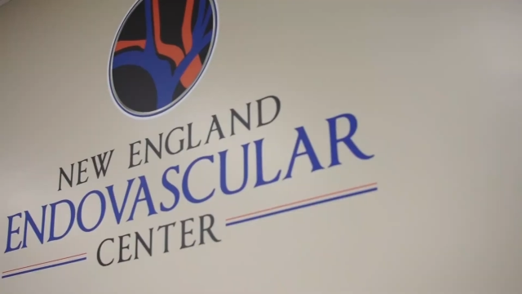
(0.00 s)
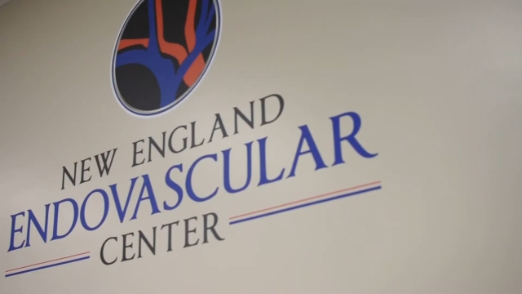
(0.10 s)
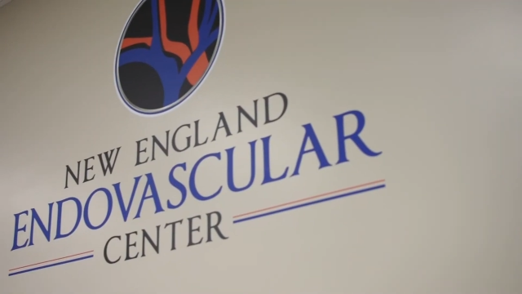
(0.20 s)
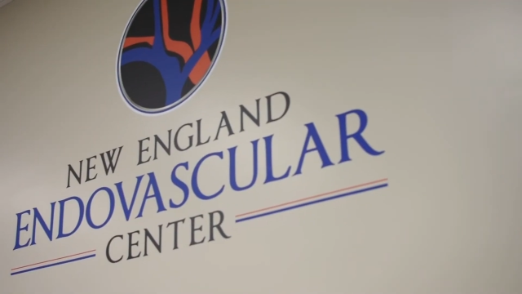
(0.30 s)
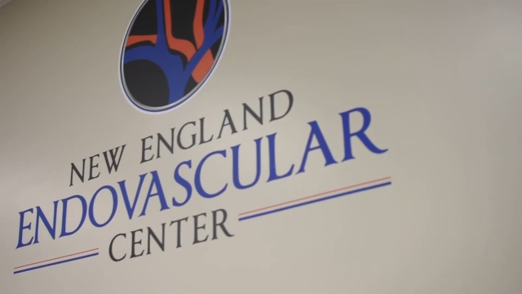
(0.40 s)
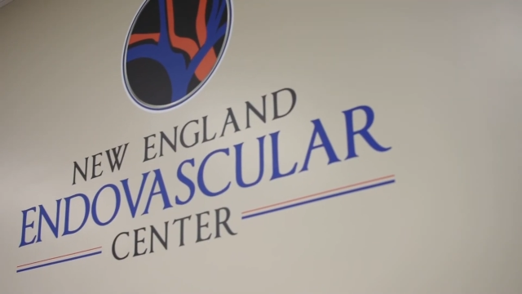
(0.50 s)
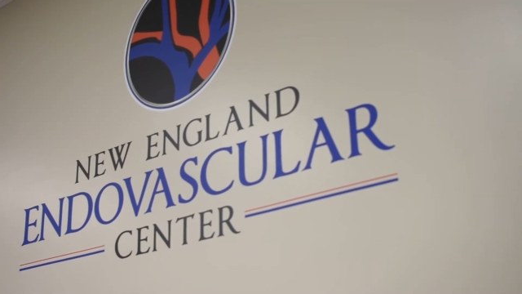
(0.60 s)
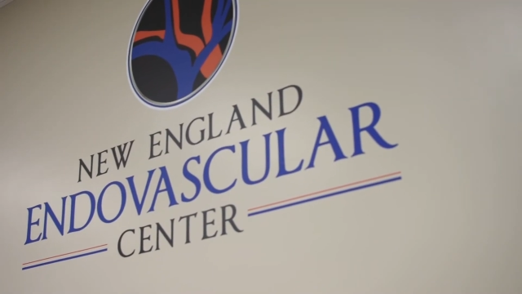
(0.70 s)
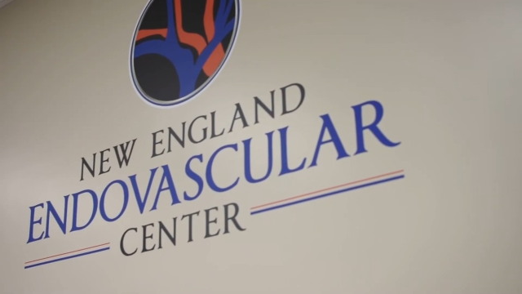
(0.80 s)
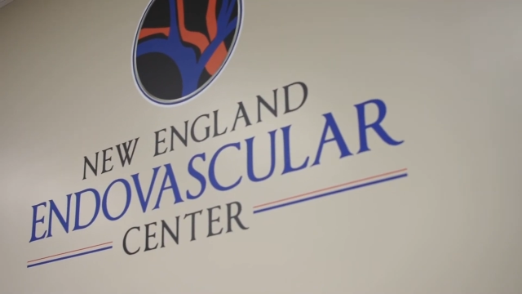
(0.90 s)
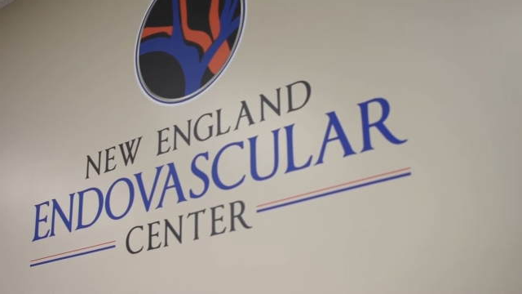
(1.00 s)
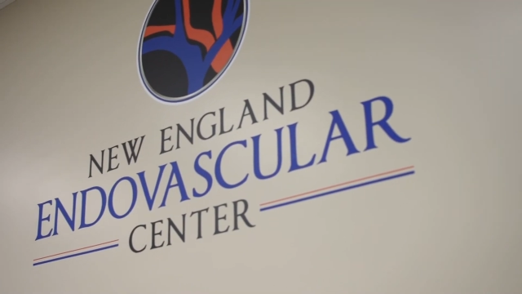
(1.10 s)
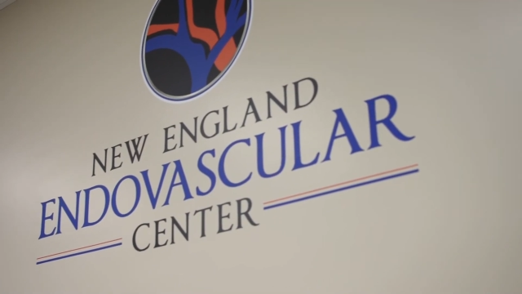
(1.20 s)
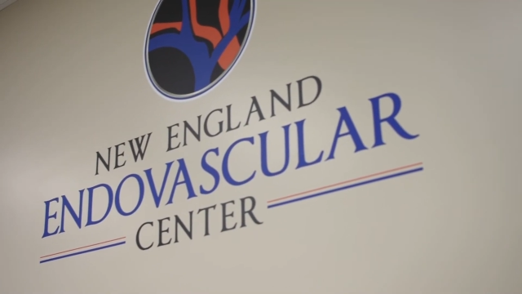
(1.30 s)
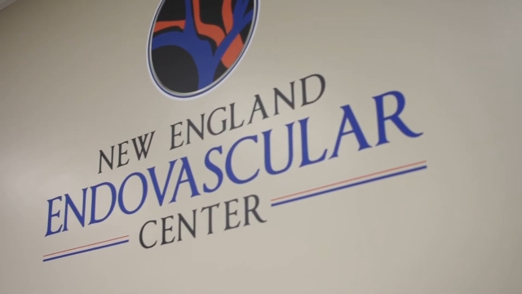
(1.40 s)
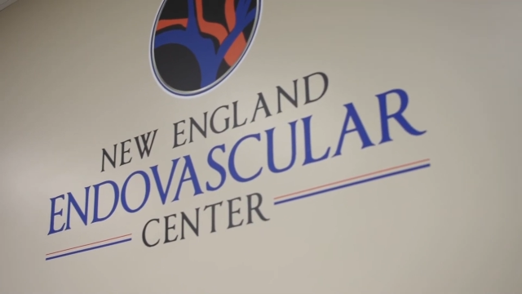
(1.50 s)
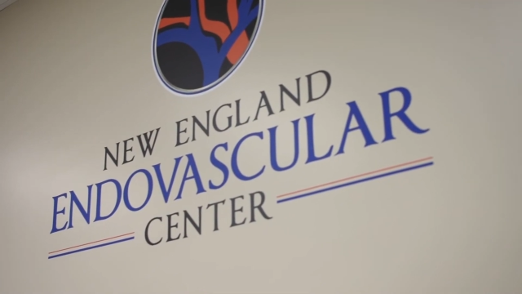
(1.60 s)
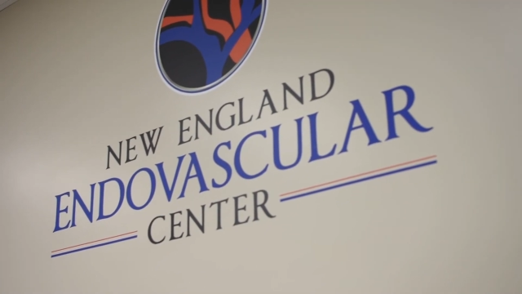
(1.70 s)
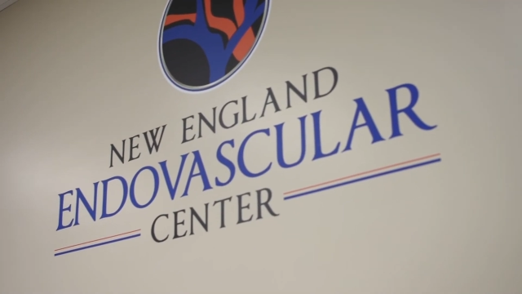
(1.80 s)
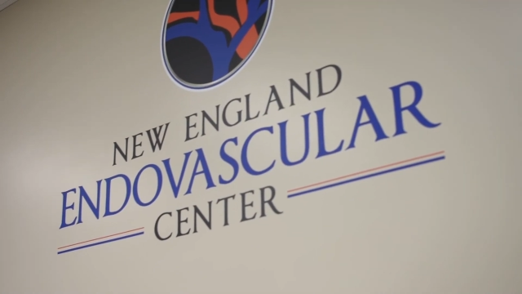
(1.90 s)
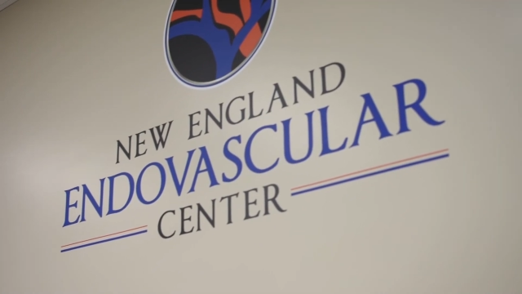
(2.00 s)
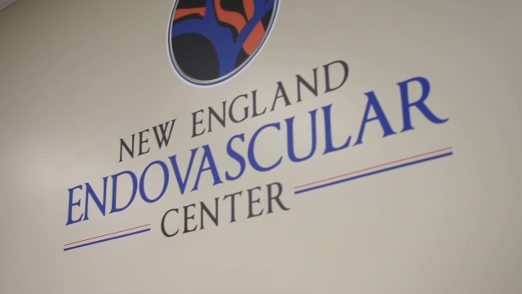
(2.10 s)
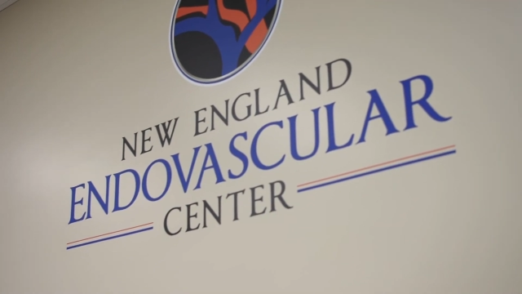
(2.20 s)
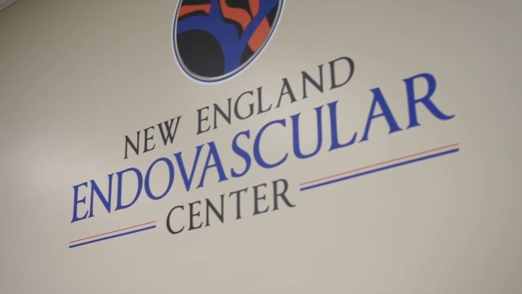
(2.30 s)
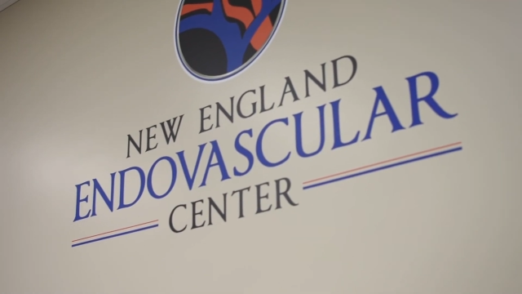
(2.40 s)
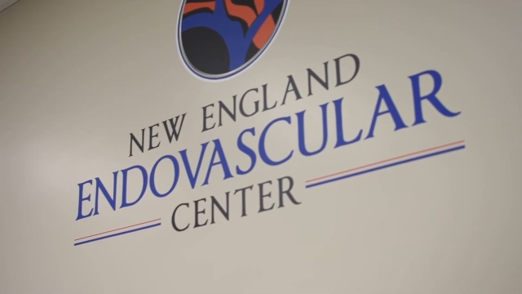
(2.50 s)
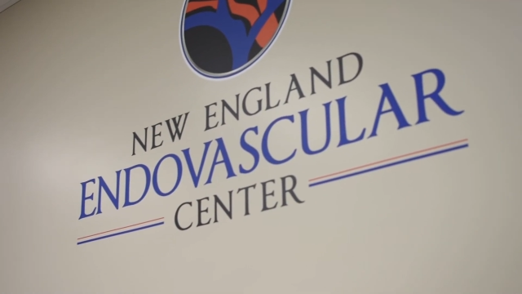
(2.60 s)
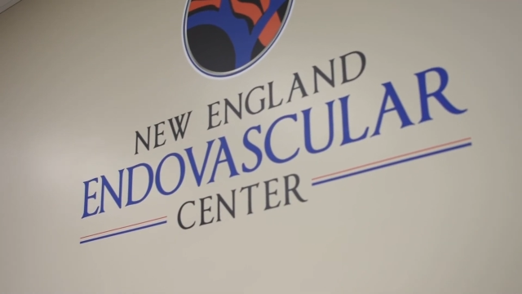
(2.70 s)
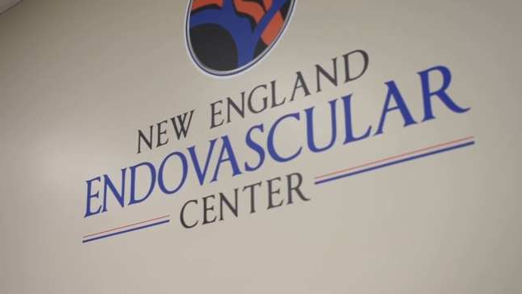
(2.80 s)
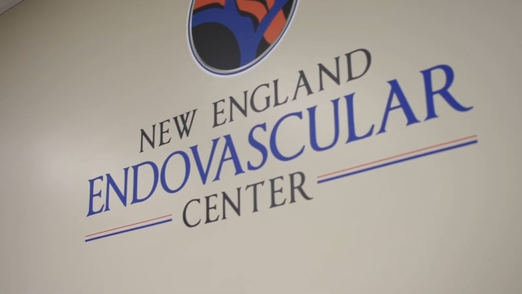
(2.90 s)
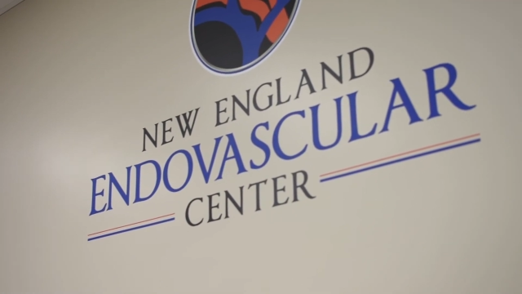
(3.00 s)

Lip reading: Nobody's mouth can be seen.